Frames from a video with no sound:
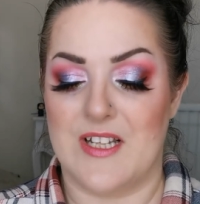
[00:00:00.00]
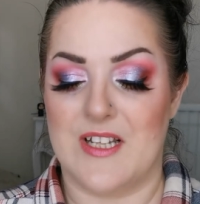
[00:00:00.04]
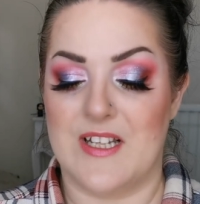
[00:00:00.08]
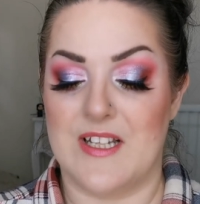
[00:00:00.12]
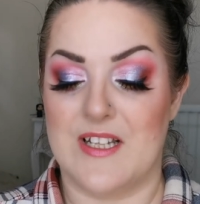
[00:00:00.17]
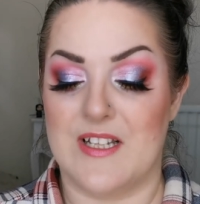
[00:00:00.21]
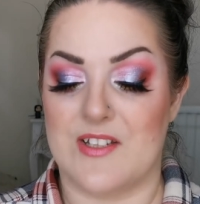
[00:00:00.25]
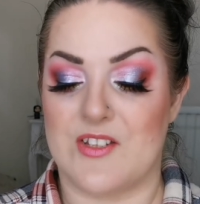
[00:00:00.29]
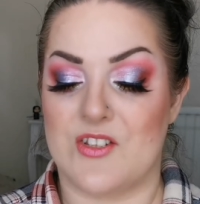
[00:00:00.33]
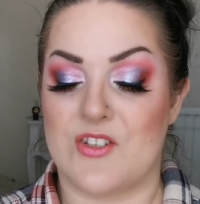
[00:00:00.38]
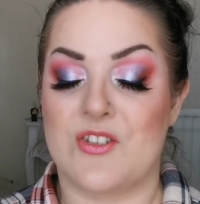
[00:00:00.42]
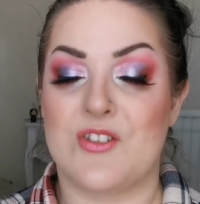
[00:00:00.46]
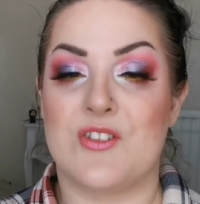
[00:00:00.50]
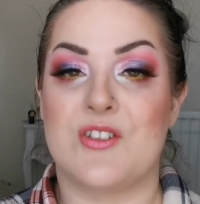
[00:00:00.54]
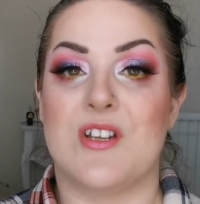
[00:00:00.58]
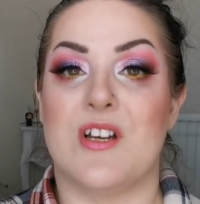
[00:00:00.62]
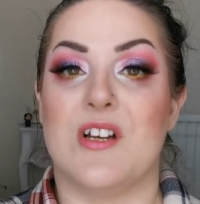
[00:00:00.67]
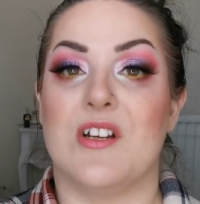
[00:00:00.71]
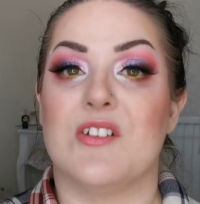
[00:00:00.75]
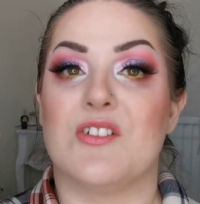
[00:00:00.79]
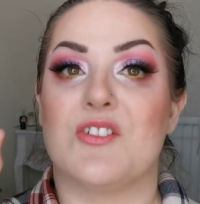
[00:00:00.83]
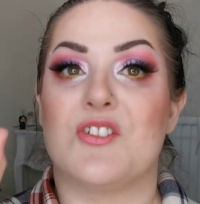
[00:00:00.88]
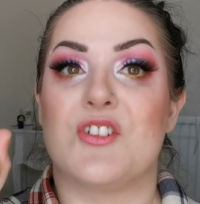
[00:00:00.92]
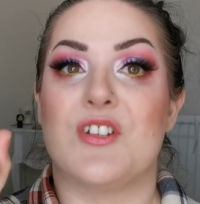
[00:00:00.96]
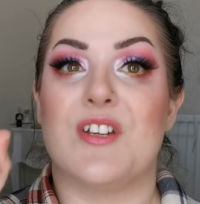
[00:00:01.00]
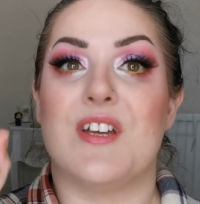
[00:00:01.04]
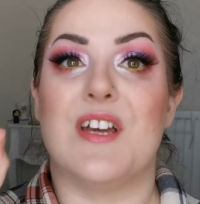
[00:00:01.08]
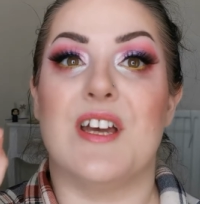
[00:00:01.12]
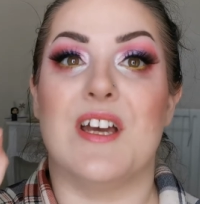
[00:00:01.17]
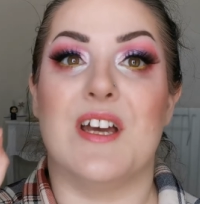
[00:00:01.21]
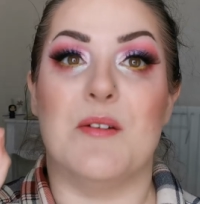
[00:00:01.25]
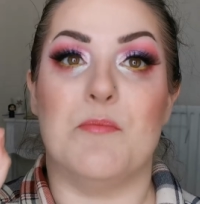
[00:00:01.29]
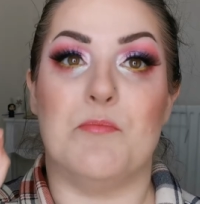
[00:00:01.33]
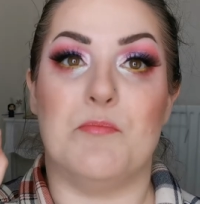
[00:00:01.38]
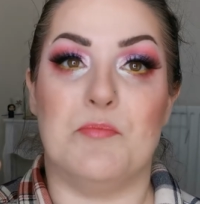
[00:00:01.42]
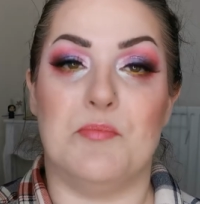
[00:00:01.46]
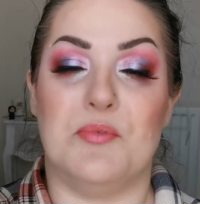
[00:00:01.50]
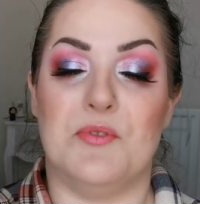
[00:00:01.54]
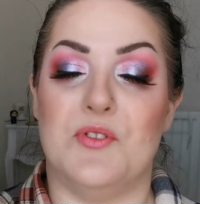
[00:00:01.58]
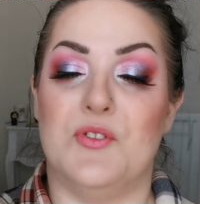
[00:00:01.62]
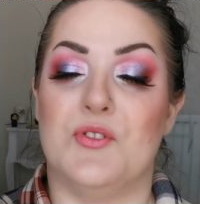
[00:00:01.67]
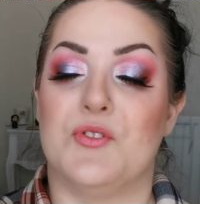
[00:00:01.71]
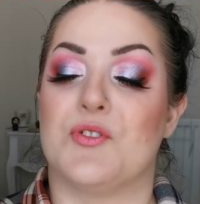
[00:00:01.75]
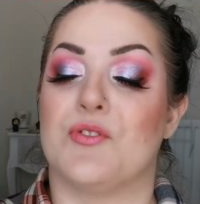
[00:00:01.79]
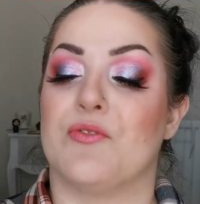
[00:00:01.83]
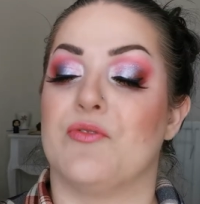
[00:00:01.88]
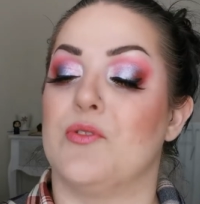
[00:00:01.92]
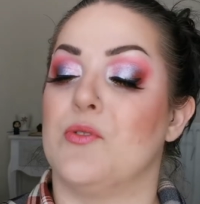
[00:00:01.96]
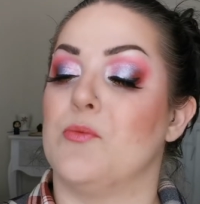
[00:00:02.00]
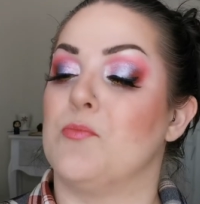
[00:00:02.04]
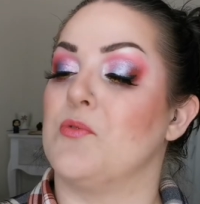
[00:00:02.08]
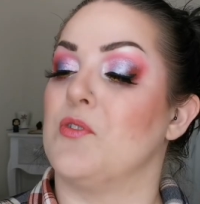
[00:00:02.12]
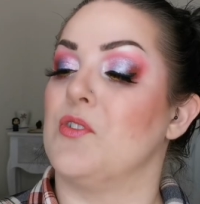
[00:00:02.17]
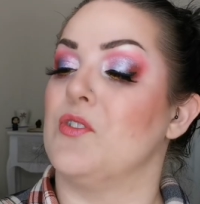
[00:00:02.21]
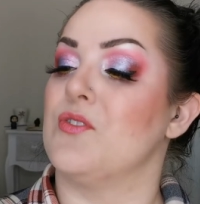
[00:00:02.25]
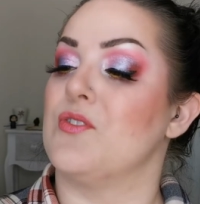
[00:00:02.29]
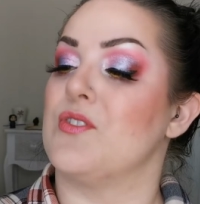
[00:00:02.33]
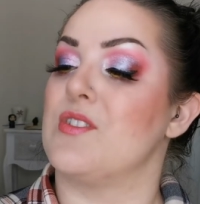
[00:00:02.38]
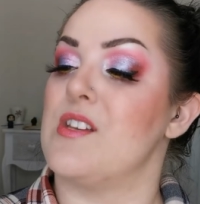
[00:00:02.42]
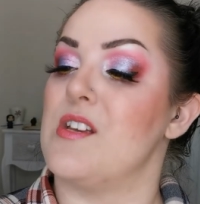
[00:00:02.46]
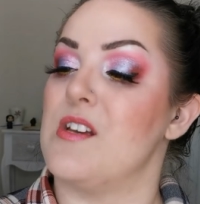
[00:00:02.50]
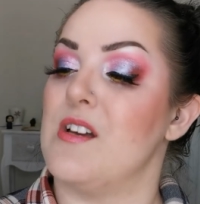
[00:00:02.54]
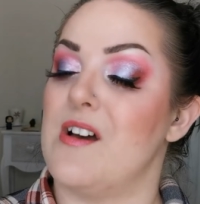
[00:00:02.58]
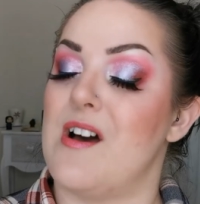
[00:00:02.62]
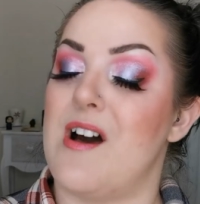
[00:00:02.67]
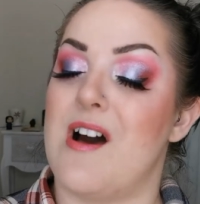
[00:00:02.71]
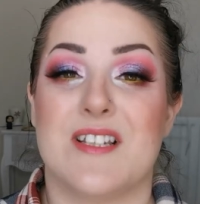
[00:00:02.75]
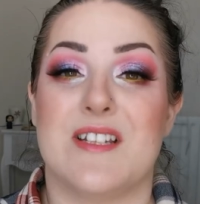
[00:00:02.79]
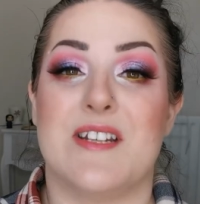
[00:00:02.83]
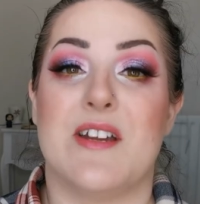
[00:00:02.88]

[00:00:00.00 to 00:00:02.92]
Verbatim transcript: It is such a beautiful bronzer.